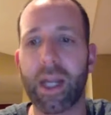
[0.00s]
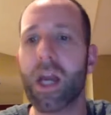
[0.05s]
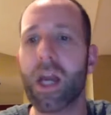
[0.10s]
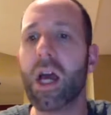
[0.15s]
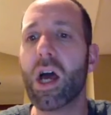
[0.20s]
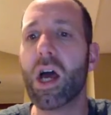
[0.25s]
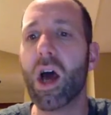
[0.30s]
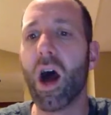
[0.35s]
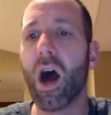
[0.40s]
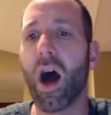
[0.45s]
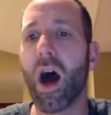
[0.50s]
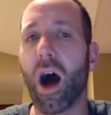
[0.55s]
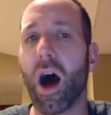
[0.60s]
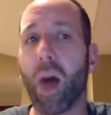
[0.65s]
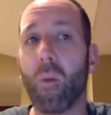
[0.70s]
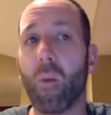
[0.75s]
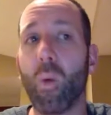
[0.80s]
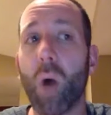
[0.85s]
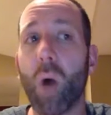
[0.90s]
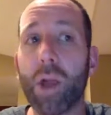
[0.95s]

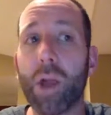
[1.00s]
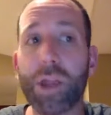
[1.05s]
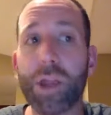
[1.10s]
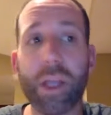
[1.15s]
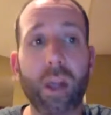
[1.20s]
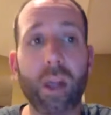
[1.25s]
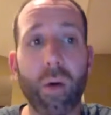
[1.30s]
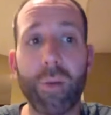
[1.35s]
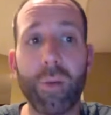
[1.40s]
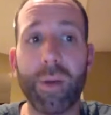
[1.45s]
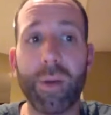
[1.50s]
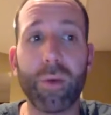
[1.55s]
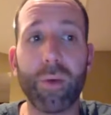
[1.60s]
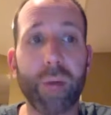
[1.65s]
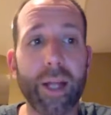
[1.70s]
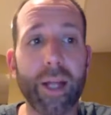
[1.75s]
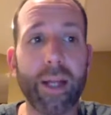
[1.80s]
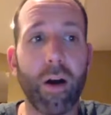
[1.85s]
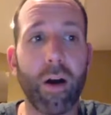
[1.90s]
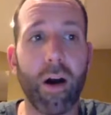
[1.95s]
One thing that would be really
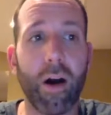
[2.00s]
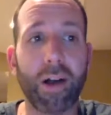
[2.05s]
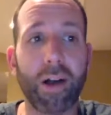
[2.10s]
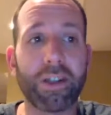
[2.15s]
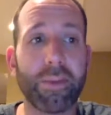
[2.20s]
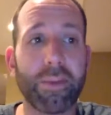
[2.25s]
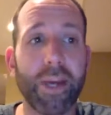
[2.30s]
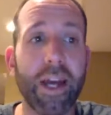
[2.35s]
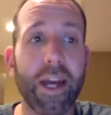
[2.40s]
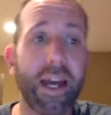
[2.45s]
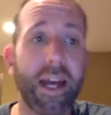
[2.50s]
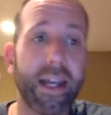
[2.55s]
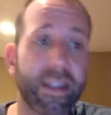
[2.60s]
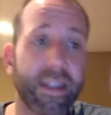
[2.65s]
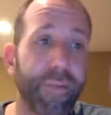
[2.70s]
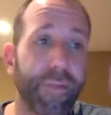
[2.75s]
awesome is if